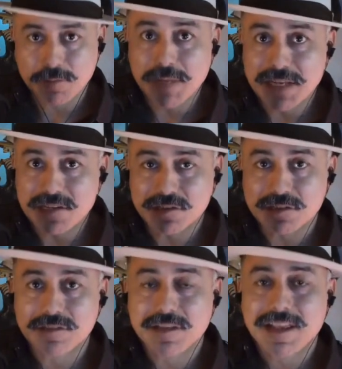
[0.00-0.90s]

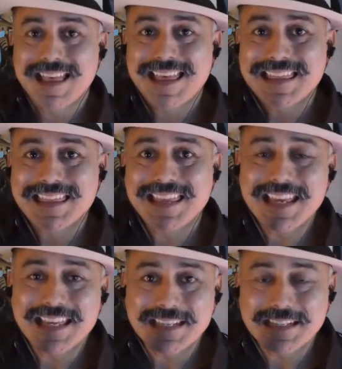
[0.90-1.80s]
mentions.
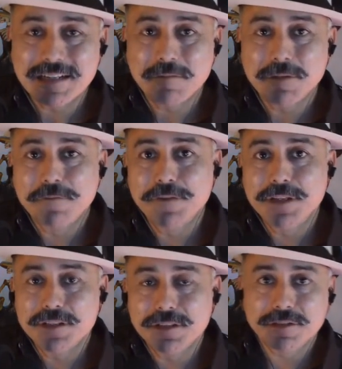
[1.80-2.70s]
Then I want to
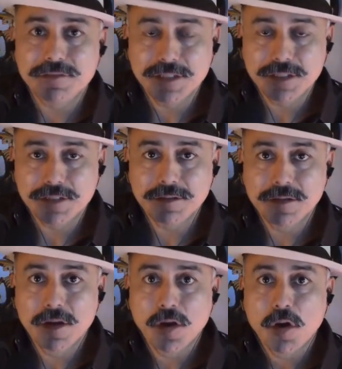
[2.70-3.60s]
finish this video
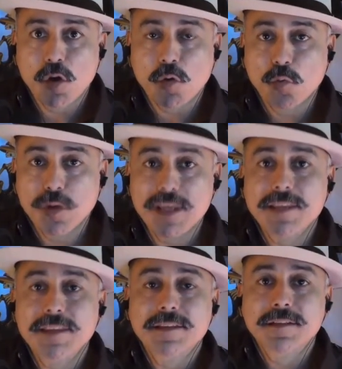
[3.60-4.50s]

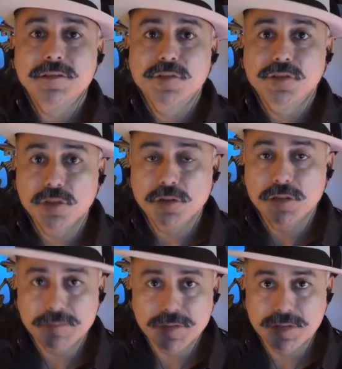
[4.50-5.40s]
with Sholo
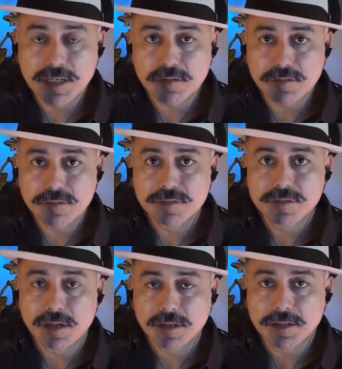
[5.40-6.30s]
himself
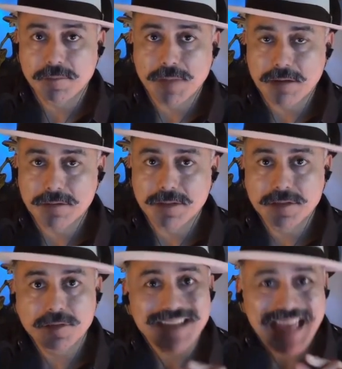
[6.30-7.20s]
talking about a
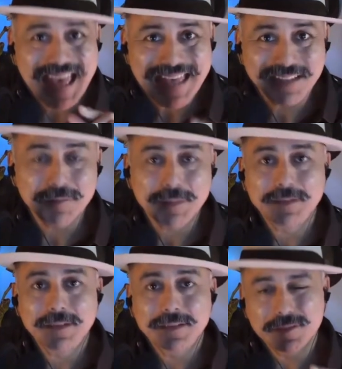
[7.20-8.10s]
certain
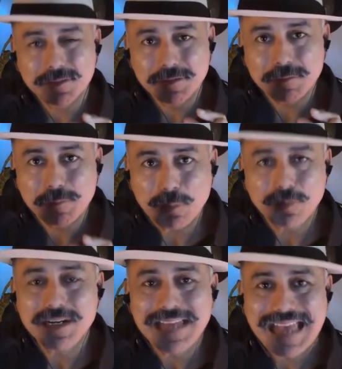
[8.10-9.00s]
element, a certain
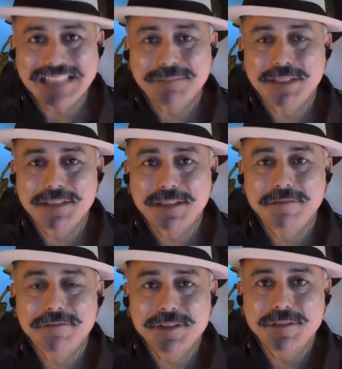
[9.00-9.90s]
important aspect
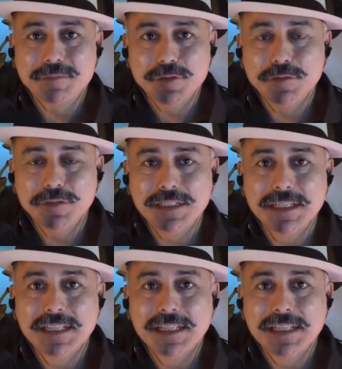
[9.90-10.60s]
of this movie